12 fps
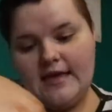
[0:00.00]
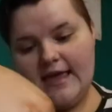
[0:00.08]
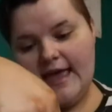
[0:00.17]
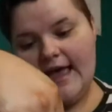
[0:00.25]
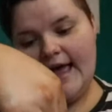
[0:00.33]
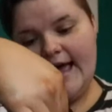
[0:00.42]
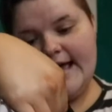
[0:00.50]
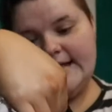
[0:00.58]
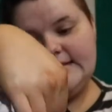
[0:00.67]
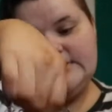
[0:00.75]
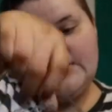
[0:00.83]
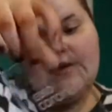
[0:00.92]
it
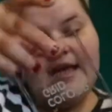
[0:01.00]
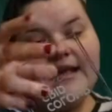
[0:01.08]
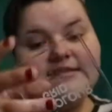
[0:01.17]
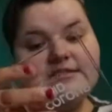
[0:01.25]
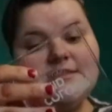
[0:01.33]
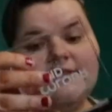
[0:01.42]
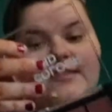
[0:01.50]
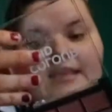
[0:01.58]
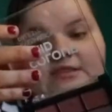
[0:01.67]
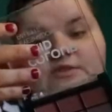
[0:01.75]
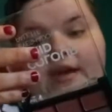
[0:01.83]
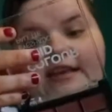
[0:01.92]
has the
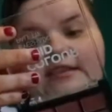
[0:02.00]
thing. So it